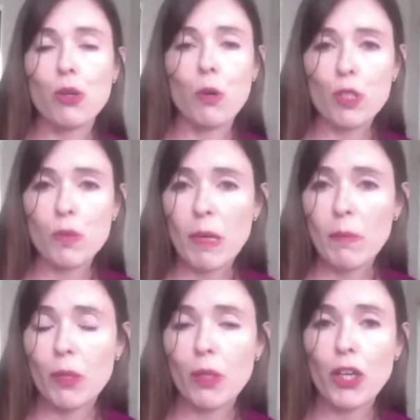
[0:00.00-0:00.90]
talk to
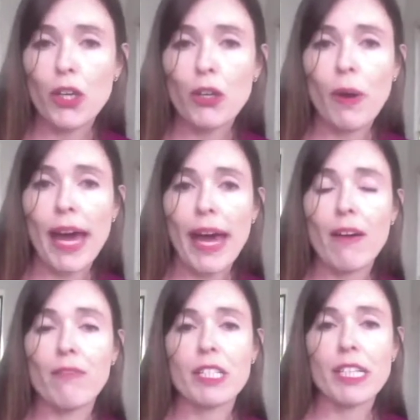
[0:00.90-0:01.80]
people who
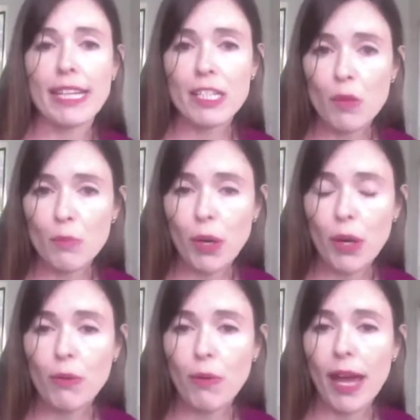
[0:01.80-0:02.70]
have attended the
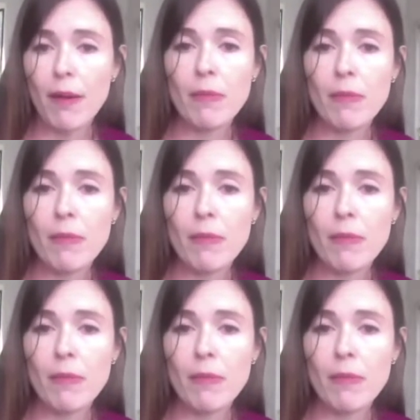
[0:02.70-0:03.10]
program,